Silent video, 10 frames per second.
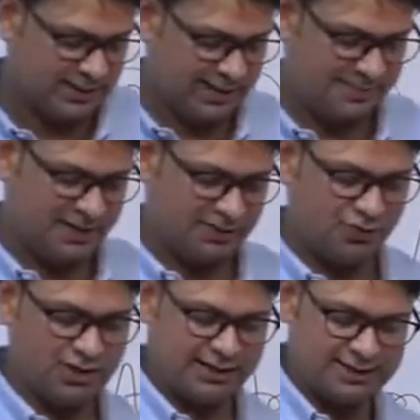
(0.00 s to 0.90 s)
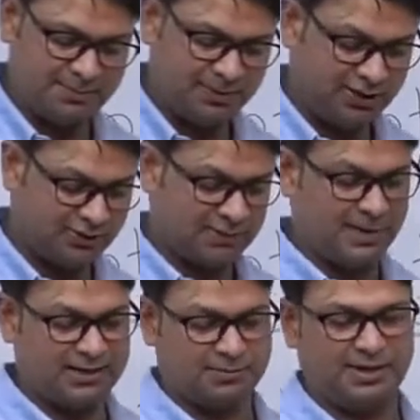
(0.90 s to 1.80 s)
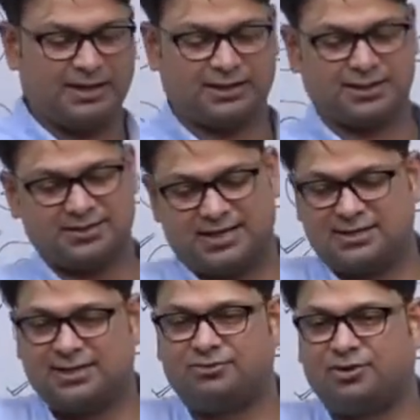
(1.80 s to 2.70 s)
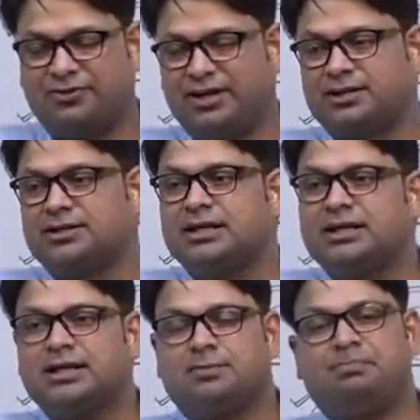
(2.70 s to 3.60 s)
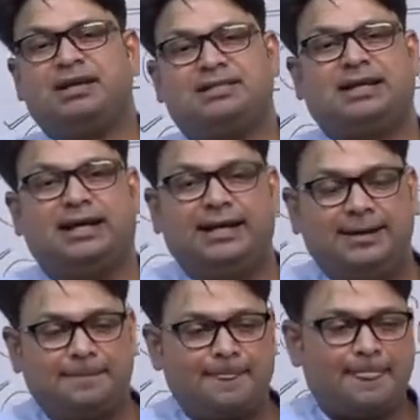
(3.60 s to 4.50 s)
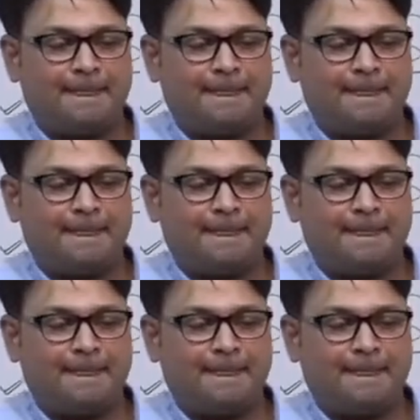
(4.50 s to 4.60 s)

Let me give you an example, you can better make sense out of it. Basically,